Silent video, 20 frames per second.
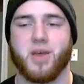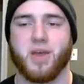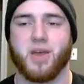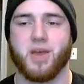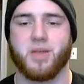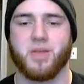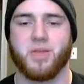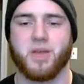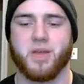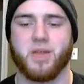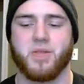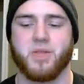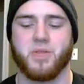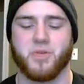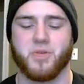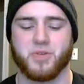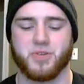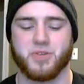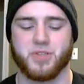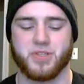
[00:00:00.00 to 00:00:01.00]
And then
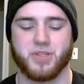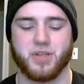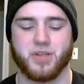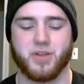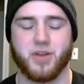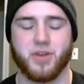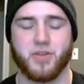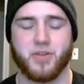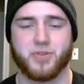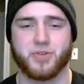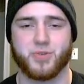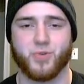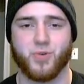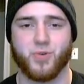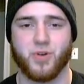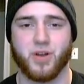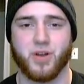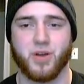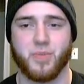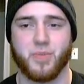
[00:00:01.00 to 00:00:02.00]
there's another
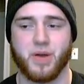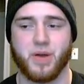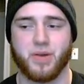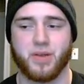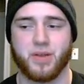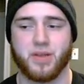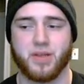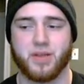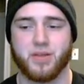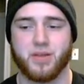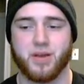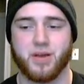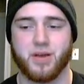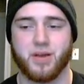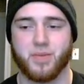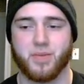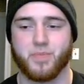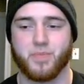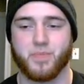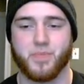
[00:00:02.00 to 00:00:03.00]
story about
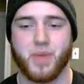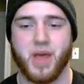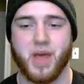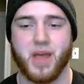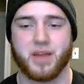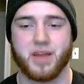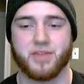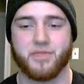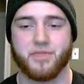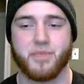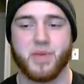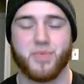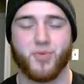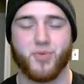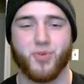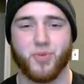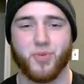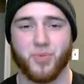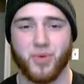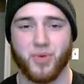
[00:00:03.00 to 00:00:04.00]
a pact of
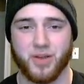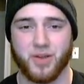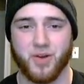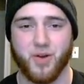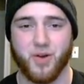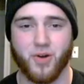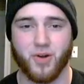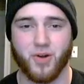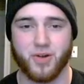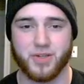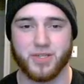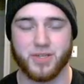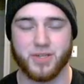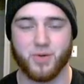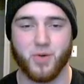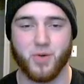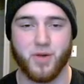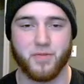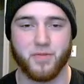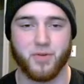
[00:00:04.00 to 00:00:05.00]
people who play cards,
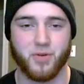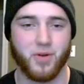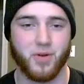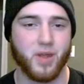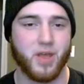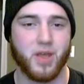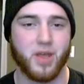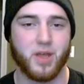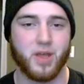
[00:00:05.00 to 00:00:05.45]
and whoever